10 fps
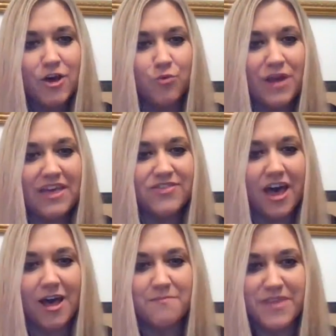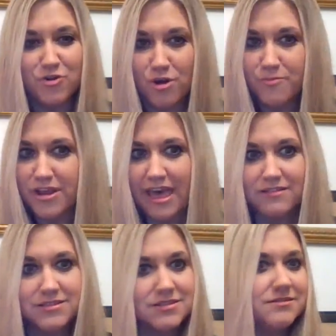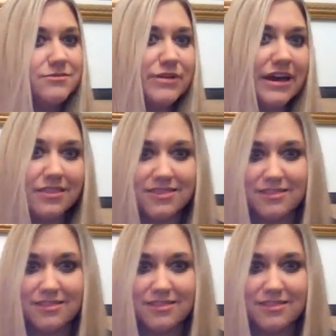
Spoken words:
with corporate counsel, with